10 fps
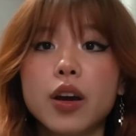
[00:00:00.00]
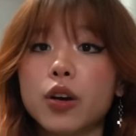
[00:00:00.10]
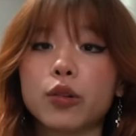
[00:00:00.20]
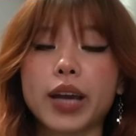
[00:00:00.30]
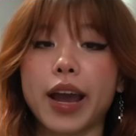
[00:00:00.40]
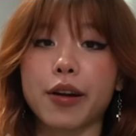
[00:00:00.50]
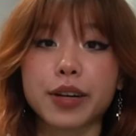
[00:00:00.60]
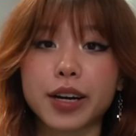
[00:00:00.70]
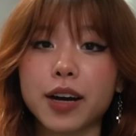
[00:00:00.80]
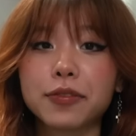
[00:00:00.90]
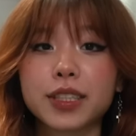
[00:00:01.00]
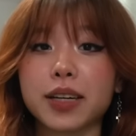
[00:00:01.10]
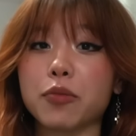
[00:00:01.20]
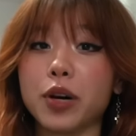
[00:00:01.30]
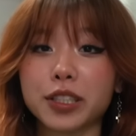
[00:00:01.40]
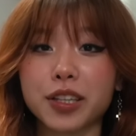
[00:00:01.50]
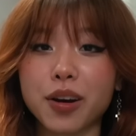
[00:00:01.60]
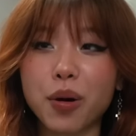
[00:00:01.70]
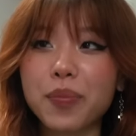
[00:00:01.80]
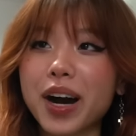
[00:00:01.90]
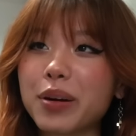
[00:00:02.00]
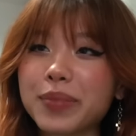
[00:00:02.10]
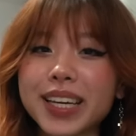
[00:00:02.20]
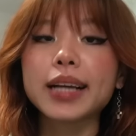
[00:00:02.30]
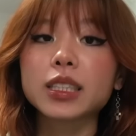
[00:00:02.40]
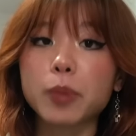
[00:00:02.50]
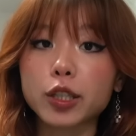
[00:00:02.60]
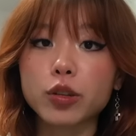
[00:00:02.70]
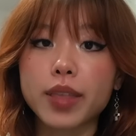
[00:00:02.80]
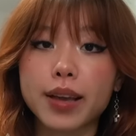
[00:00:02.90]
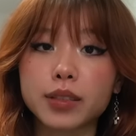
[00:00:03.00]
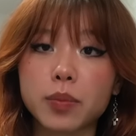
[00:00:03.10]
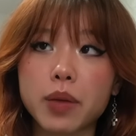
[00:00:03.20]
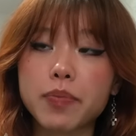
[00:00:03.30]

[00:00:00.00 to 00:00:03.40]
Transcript: who cared enough to want to know about me. Special thanks to my